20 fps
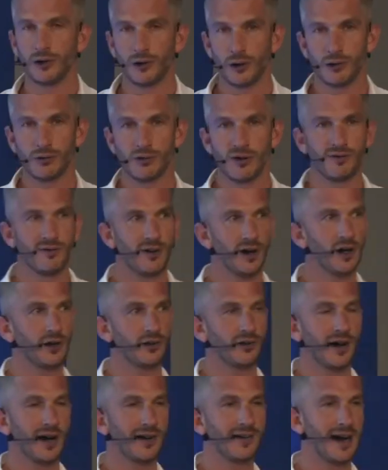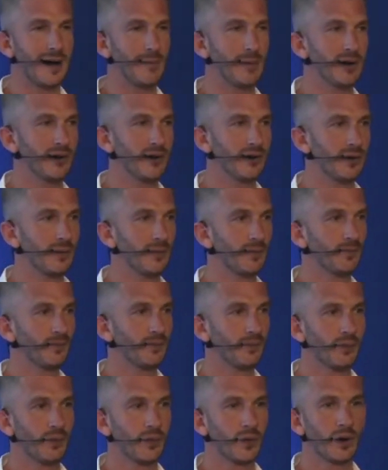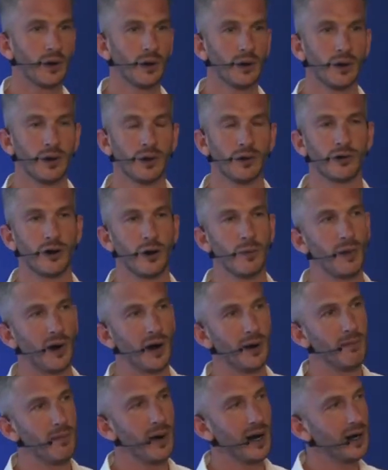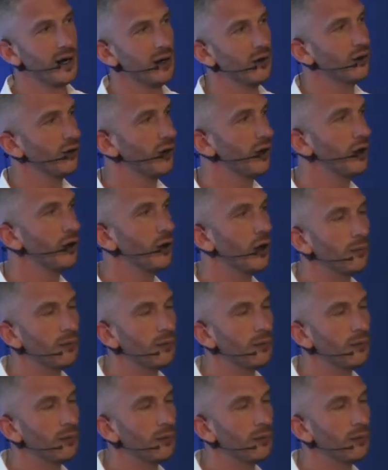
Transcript: to reverse that damage. So by making sure that you